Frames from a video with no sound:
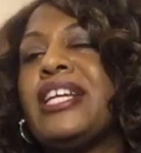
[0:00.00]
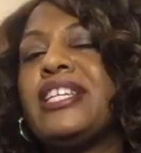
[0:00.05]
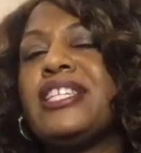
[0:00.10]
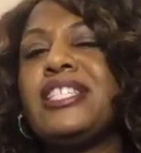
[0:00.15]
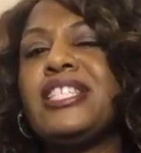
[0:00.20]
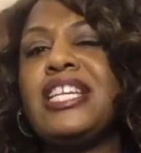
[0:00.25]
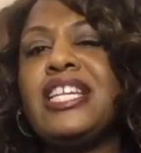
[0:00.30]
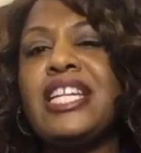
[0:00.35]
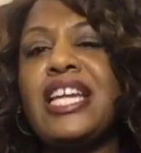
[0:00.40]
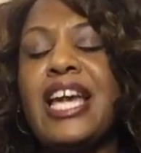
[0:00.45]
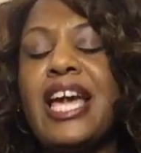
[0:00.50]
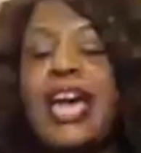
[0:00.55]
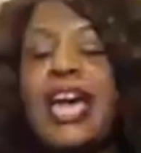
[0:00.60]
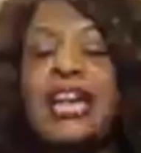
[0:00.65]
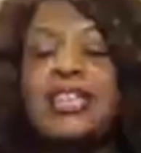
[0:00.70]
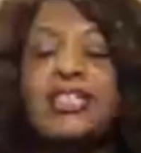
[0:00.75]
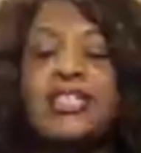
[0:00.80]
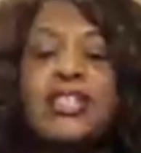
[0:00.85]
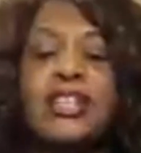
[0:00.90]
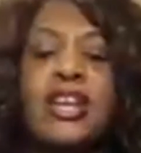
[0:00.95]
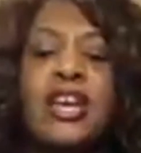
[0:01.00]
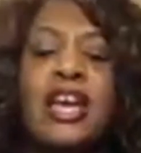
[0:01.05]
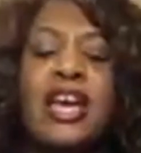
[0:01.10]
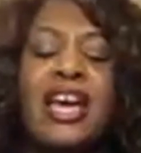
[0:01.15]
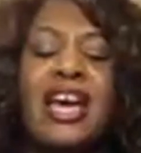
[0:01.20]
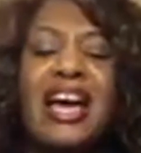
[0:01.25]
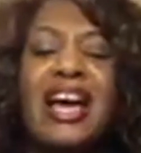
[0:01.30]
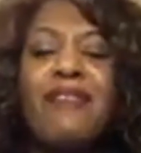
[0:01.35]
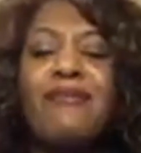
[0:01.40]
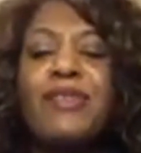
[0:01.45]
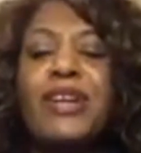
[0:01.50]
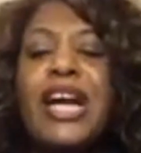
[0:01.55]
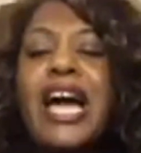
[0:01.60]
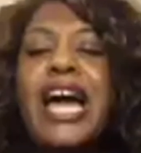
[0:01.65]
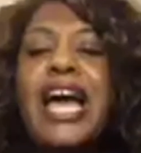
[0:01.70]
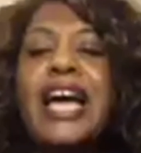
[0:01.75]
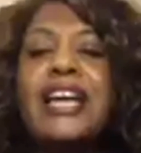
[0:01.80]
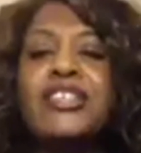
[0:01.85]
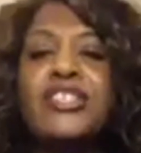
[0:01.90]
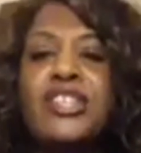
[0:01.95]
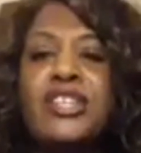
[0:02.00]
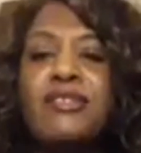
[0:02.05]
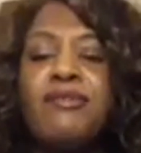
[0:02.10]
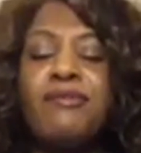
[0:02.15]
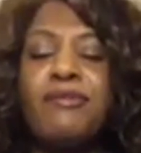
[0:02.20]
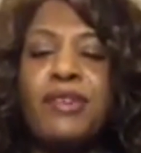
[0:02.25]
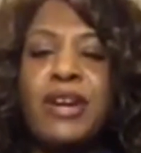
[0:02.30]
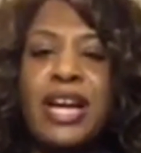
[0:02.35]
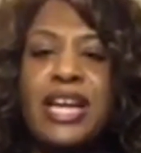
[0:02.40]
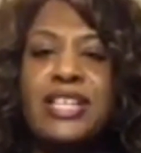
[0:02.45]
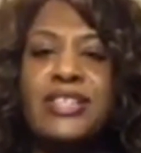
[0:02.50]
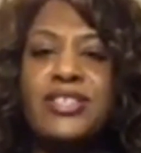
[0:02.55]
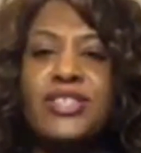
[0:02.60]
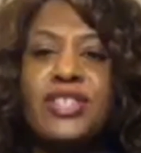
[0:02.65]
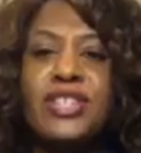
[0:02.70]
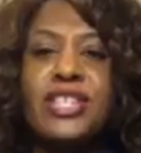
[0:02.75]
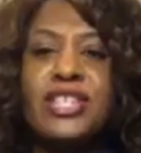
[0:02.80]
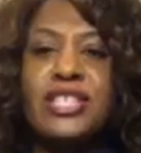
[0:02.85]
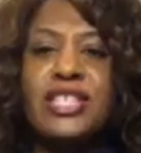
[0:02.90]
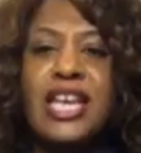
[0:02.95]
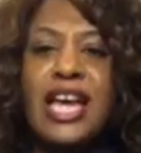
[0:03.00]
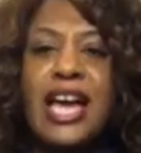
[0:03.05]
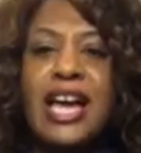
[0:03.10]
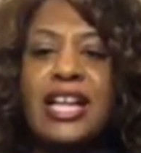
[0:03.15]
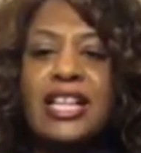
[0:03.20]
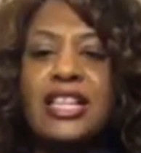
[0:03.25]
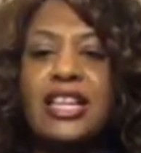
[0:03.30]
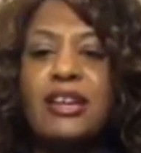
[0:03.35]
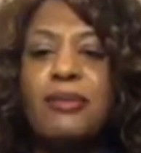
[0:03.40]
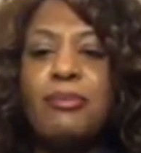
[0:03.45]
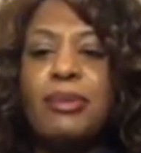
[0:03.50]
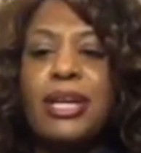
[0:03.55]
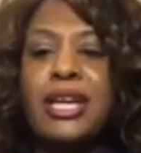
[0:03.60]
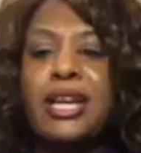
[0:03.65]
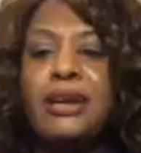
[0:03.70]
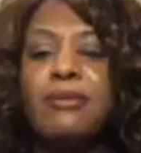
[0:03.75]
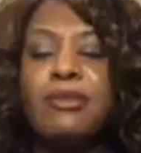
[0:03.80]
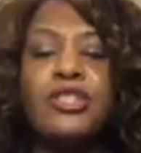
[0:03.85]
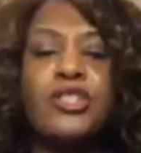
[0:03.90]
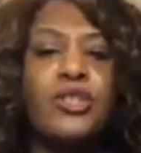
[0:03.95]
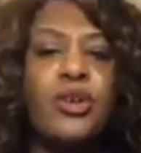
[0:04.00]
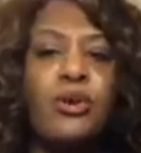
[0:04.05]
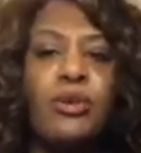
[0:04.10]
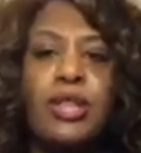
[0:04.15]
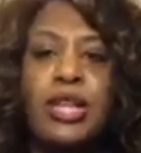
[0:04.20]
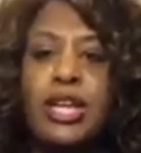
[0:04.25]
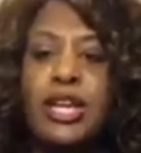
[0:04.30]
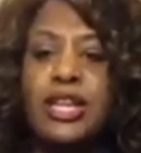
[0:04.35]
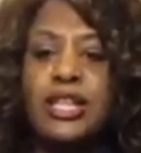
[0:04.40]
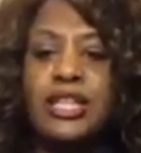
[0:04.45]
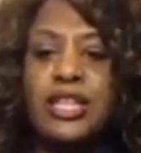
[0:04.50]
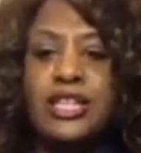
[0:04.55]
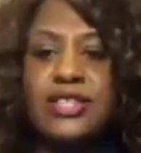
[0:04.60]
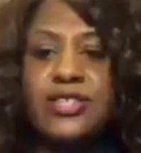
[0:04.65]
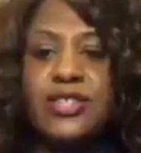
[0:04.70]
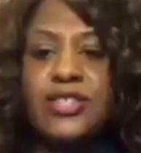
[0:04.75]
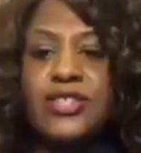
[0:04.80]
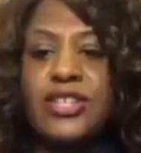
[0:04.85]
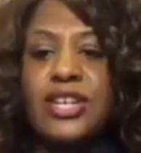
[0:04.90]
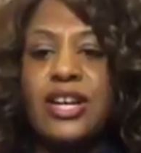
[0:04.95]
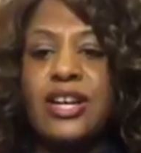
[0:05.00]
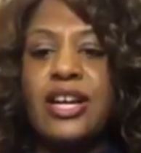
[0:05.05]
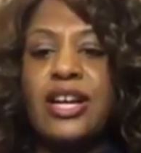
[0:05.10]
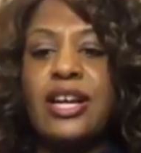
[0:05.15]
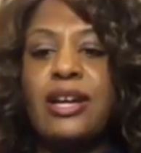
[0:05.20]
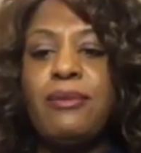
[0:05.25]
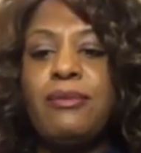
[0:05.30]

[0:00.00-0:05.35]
Because Nene asked, I forgot how she phrased it exactly, but it was totally unnecessary.